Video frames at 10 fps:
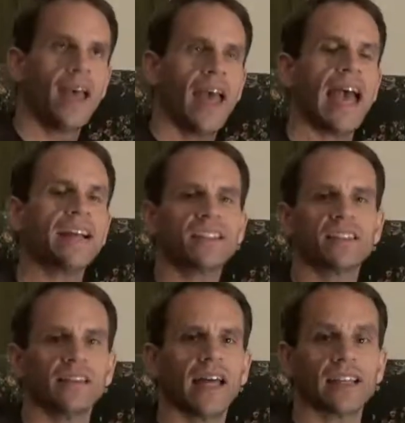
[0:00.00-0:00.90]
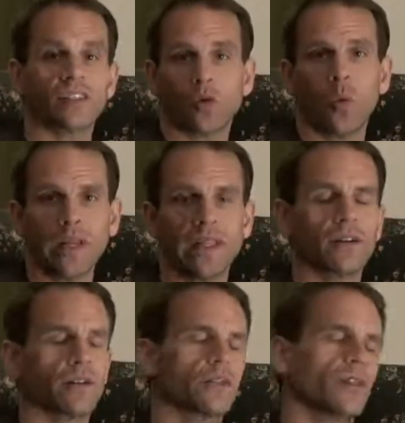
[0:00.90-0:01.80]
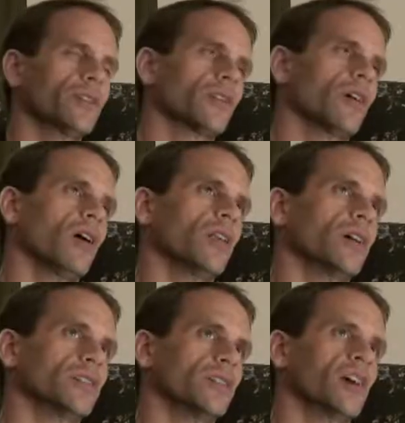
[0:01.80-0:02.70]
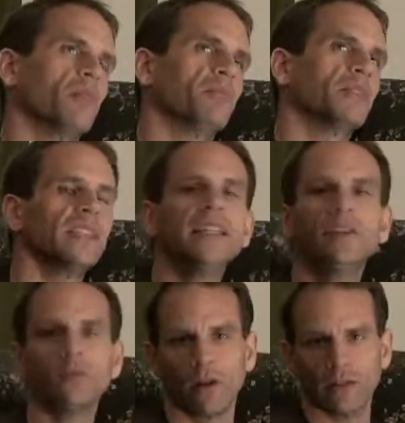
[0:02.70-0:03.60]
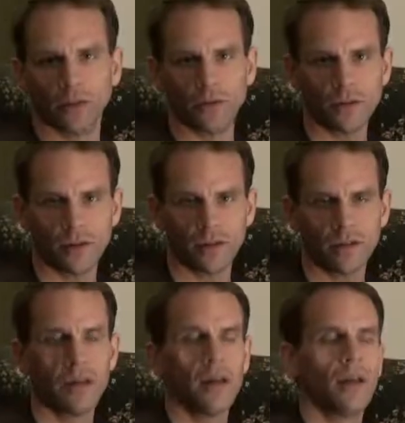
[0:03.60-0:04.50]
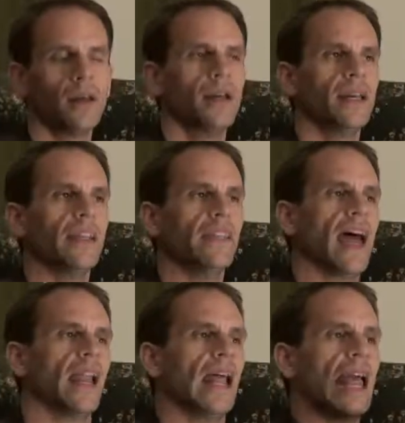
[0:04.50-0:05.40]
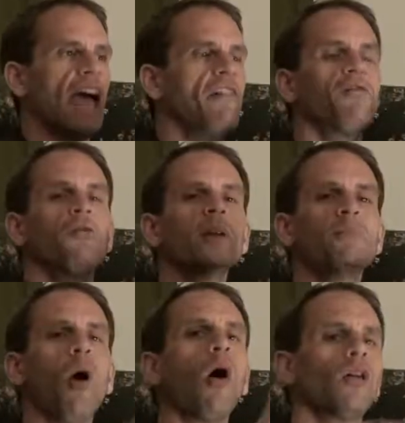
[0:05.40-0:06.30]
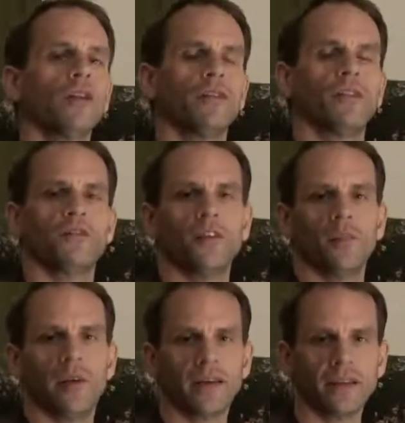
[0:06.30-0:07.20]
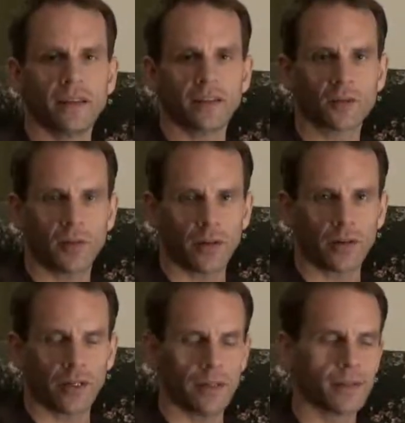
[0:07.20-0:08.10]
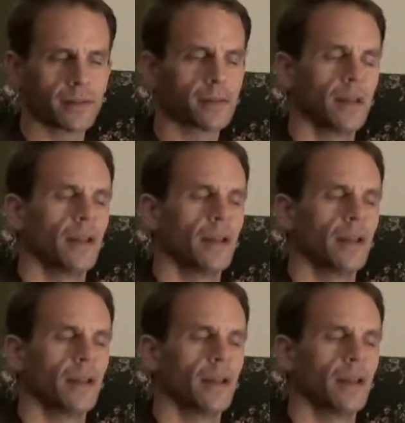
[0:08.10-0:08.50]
has in the last 20 years undergone a complete revolution in that every part of the filmmaking experience,